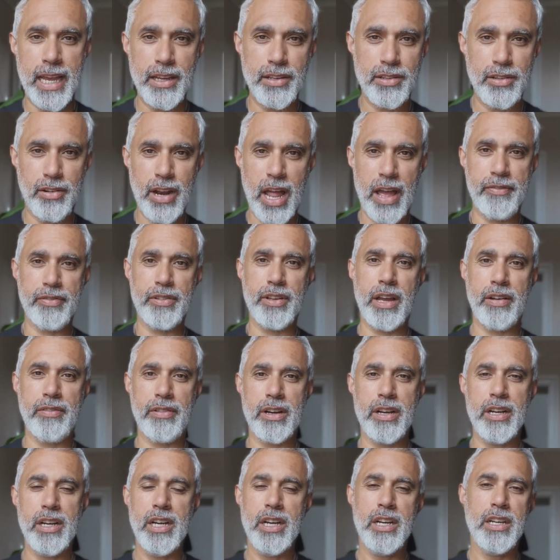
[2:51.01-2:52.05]
You don't have to have
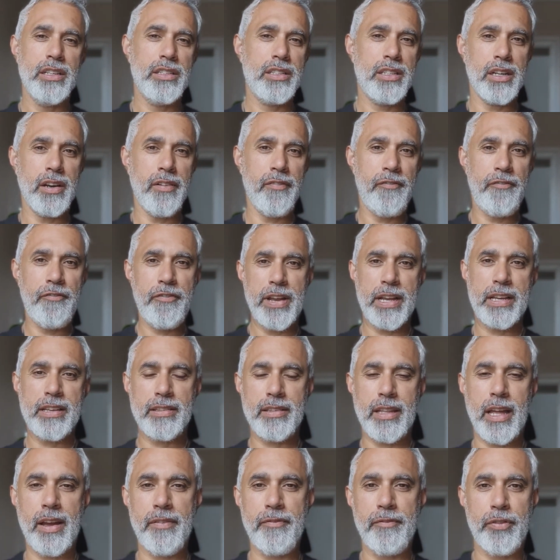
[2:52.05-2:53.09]
a certain fixed
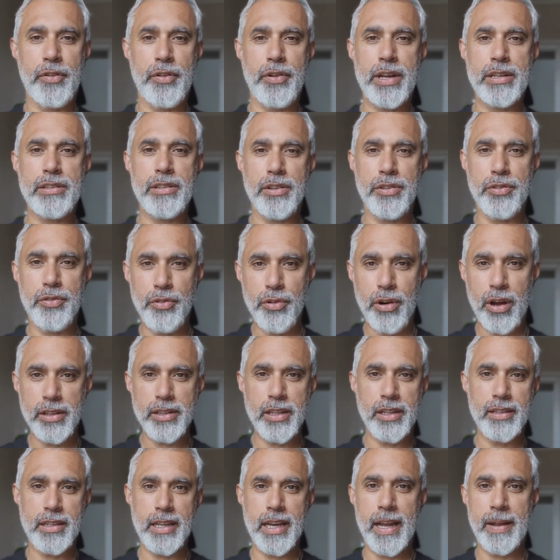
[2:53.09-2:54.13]
time for it. So throughout
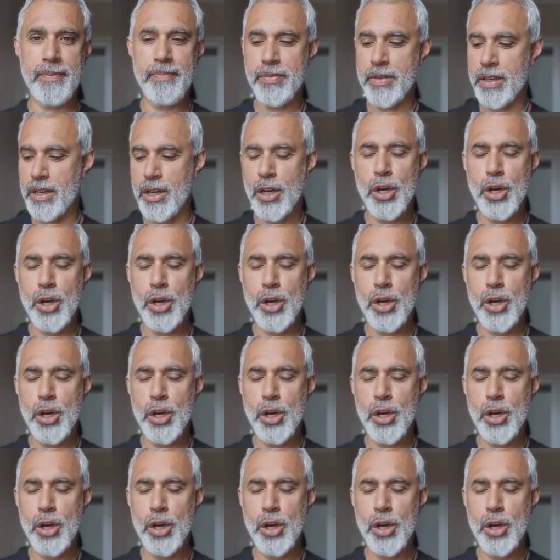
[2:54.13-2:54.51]
the day.